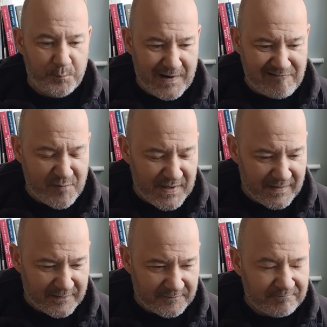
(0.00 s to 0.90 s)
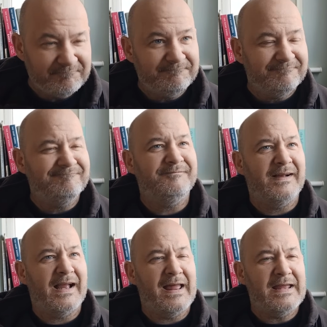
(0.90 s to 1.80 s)
Barry Bannan.
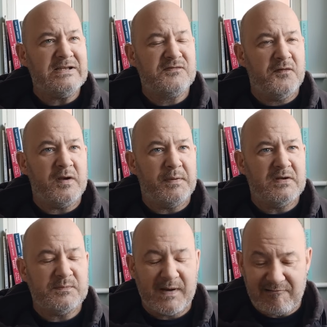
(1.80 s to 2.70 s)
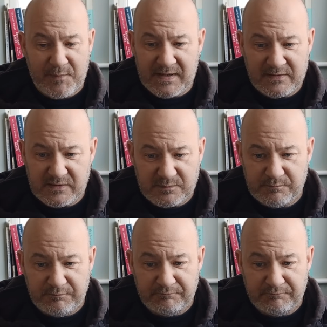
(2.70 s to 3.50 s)
It's funny because Barry Bannan's